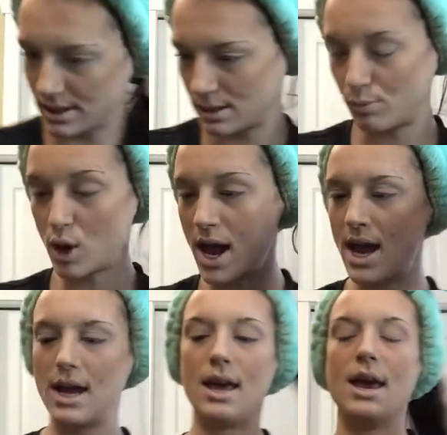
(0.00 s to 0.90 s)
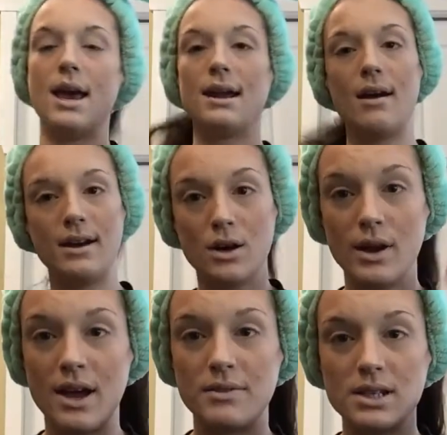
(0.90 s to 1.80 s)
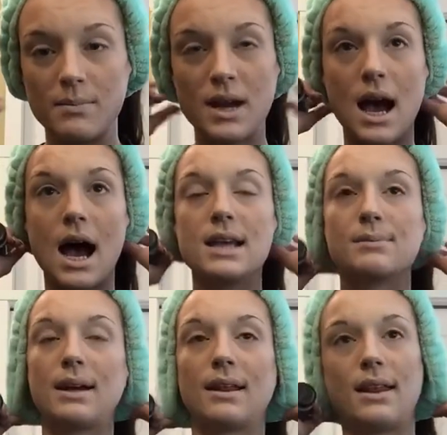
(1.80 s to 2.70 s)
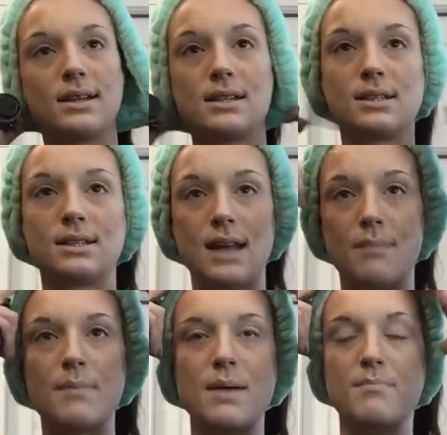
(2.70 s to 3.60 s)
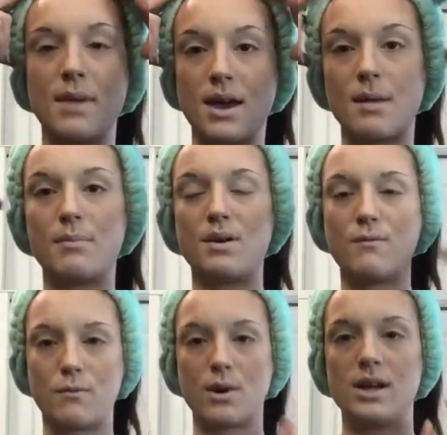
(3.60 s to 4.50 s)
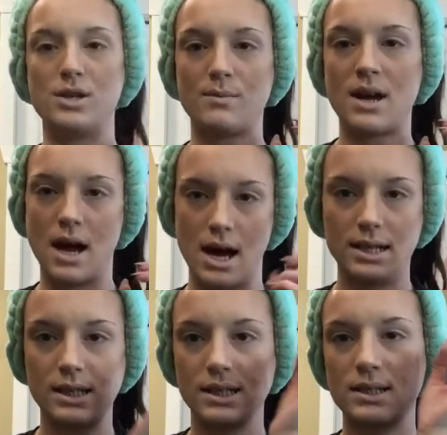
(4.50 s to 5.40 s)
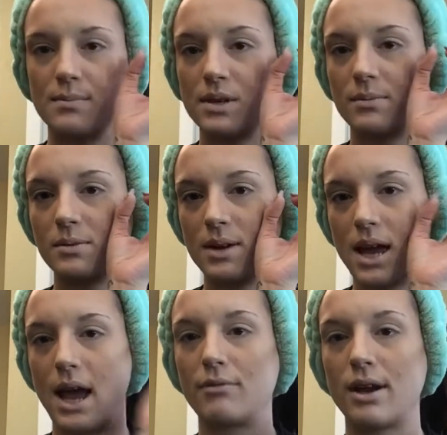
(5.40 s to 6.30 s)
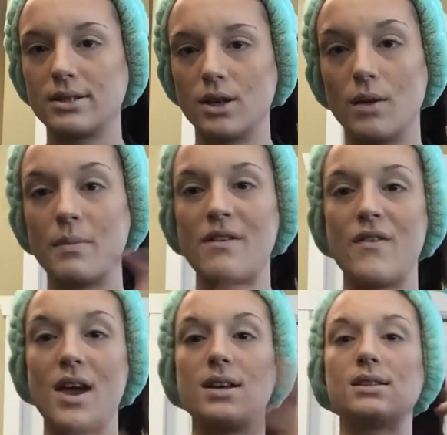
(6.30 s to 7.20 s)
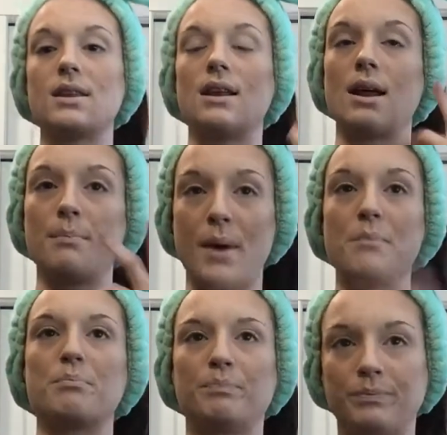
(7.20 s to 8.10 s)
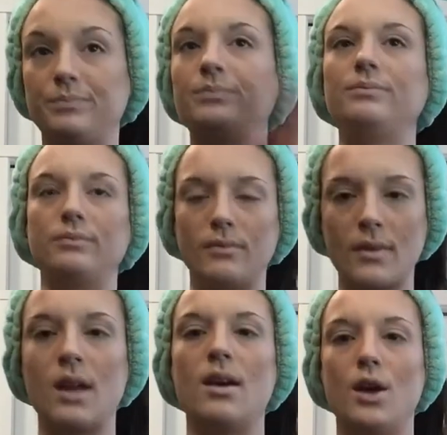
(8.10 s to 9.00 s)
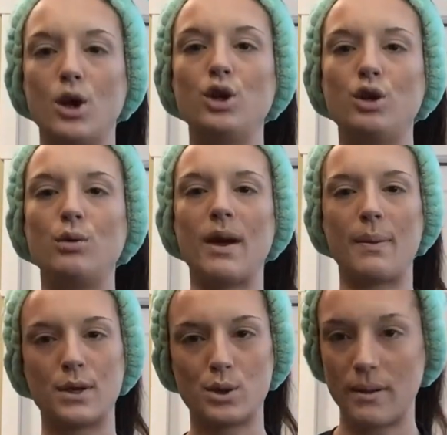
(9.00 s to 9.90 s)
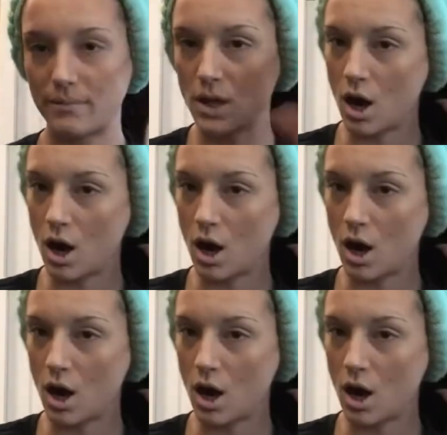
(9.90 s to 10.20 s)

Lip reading: Spray. Now I know I haven't done my eyes, but I like to set my makeup before I do my eyes, because sometimes my hand rests on my face and then on my... You get the drift.